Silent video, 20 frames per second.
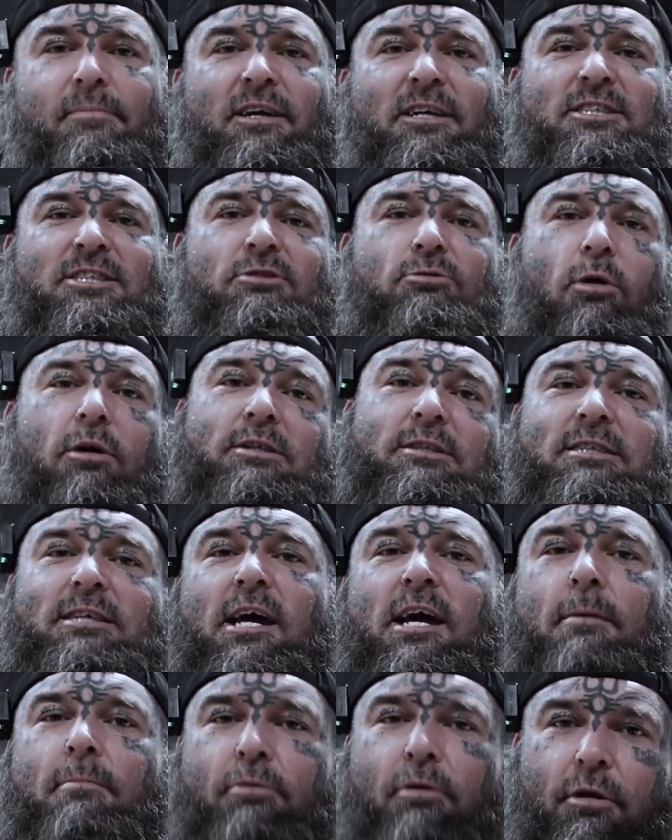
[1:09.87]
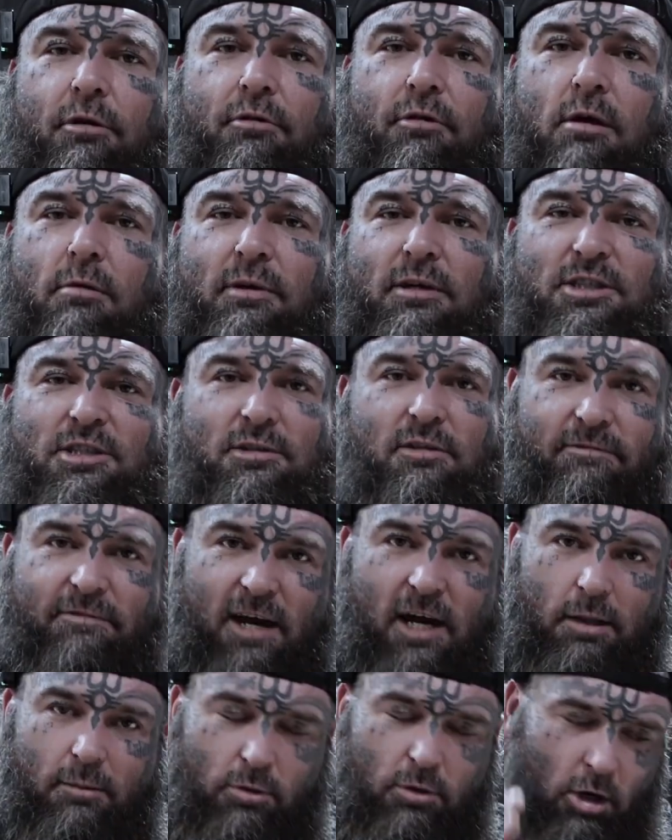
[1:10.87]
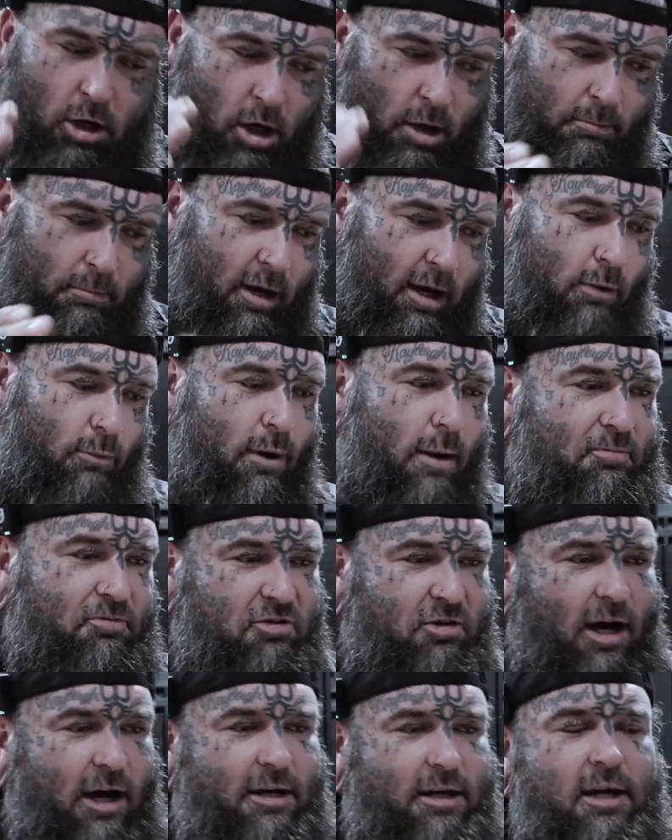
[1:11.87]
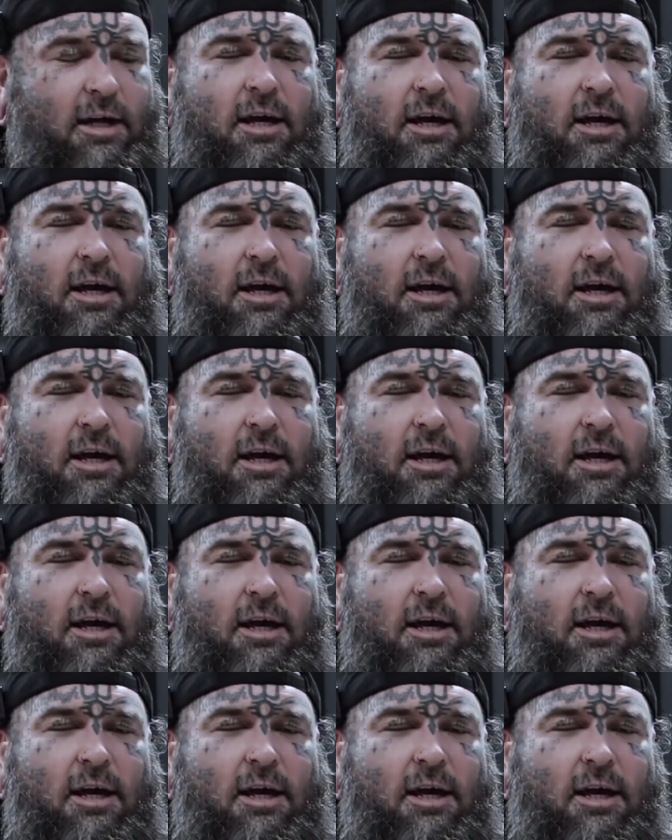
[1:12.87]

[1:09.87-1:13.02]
the Squat Slayer program, which is available on my website,